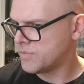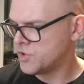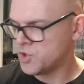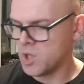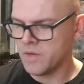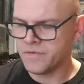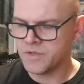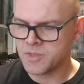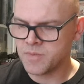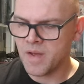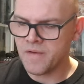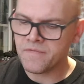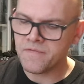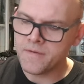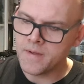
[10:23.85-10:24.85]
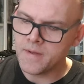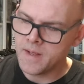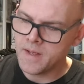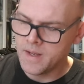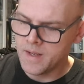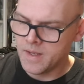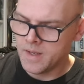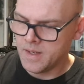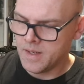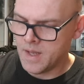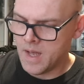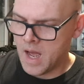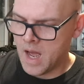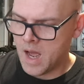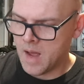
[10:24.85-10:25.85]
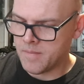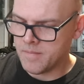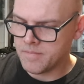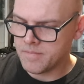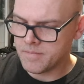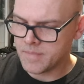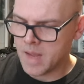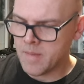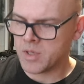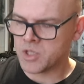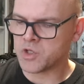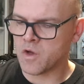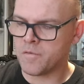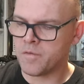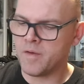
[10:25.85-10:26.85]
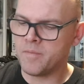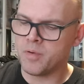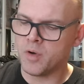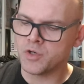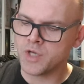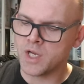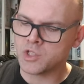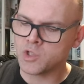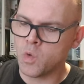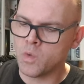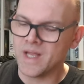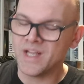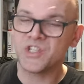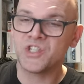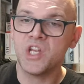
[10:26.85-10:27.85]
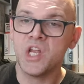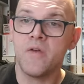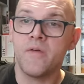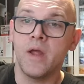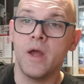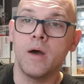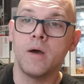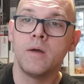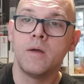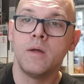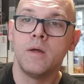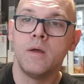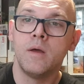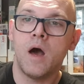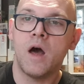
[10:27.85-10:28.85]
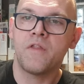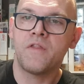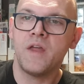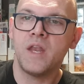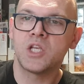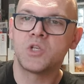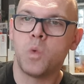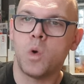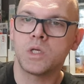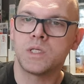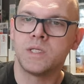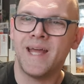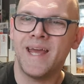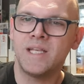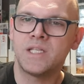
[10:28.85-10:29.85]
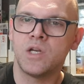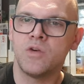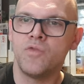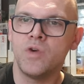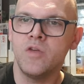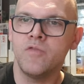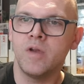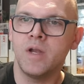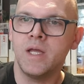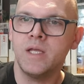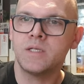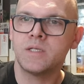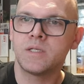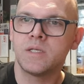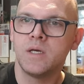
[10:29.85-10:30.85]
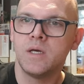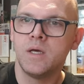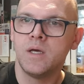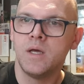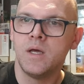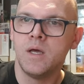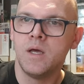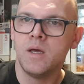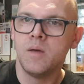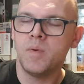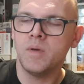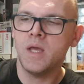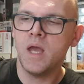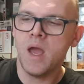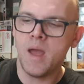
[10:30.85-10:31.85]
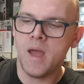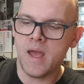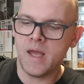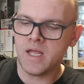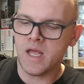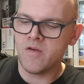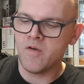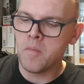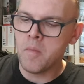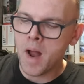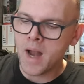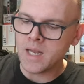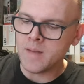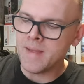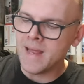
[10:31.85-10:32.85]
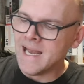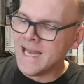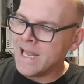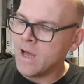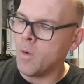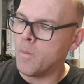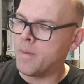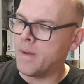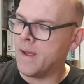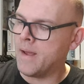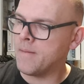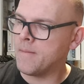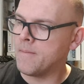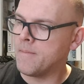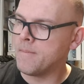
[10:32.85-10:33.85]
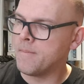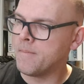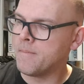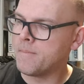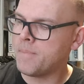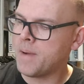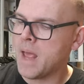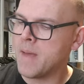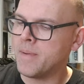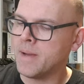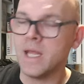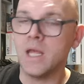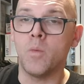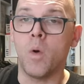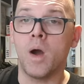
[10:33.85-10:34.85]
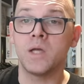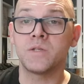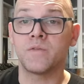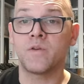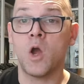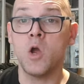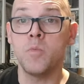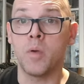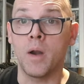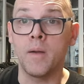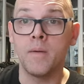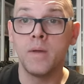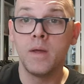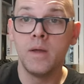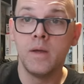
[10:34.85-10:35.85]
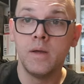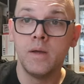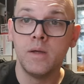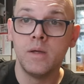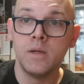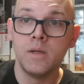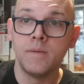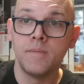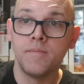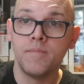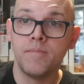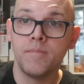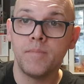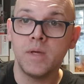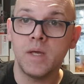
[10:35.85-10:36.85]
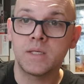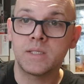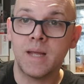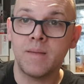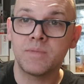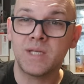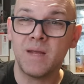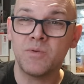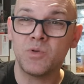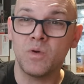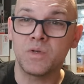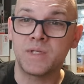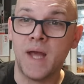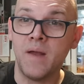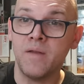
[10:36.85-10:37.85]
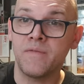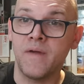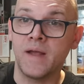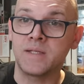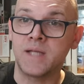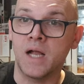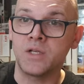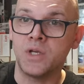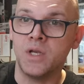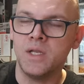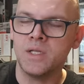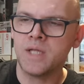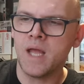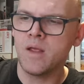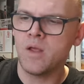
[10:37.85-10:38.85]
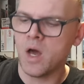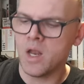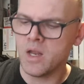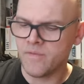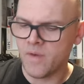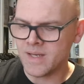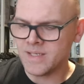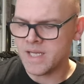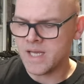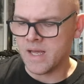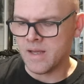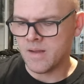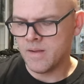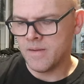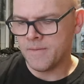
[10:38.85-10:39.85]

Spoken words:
Jonathan Smith. Game by Software Projects called Hysteria. I think this was later re-released. But yeah, it reminded me a little bit, playability-wise, of Cobra. Yeah, same sort of sound effects, actually. The same kind of idea.